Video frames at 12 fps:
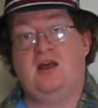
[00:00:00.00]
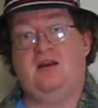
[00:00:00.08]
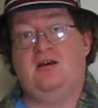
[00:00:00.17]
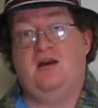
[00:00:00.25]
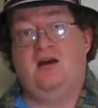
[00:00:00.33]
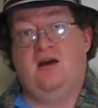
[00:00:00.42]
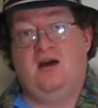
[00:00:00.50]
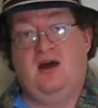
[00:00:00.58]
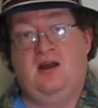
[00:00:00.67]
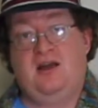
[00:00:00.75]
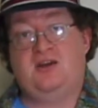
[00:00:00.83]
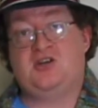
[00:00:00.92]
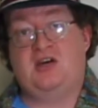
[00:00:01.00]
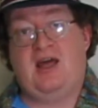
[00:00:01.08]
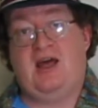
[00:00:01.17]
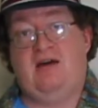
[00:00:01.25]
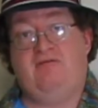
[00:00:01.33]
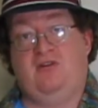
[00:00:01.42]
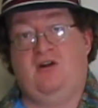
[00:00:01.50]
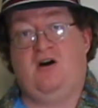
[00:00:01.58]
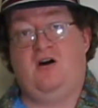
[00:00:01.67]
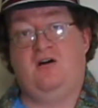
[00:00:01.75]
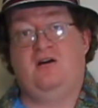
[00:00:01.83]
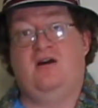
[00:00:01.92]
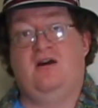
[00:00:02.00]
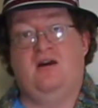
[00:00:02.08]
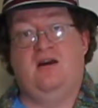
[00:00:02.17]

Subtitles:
it 1.5 inches long